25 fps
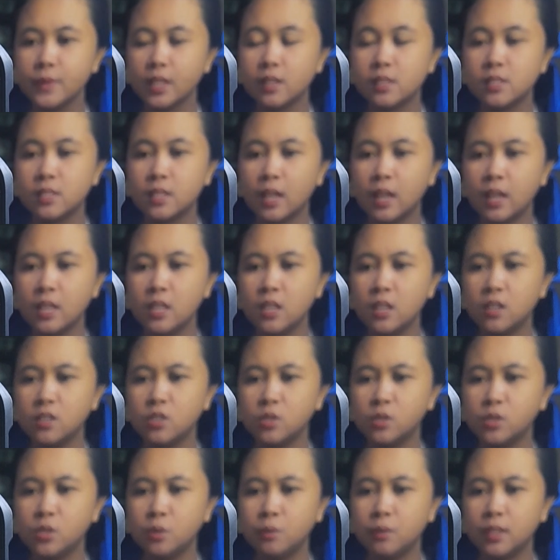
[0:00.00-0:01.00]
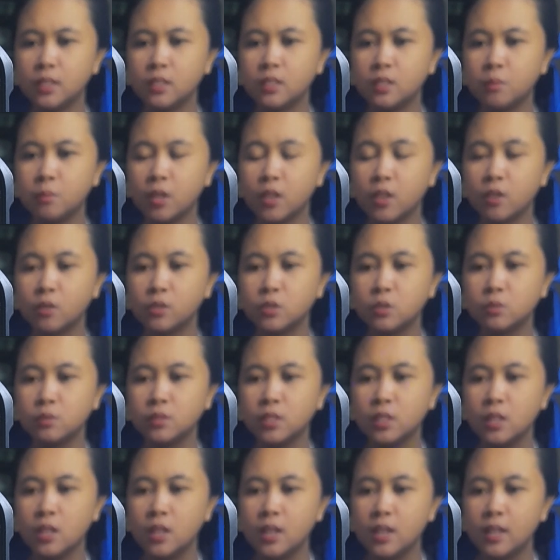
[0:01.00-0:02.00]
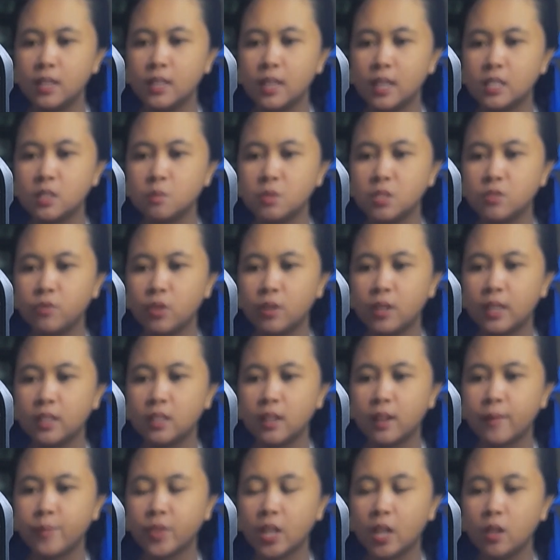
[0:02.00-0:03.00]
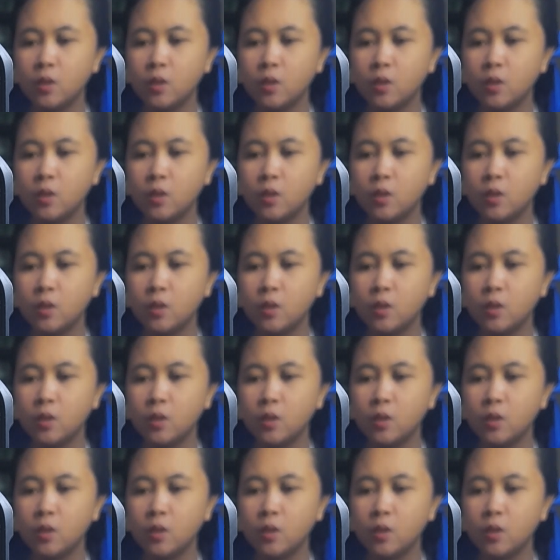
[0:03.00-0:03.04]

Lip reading: Say you'll do it in a month or two. Yes, Miss Florentia.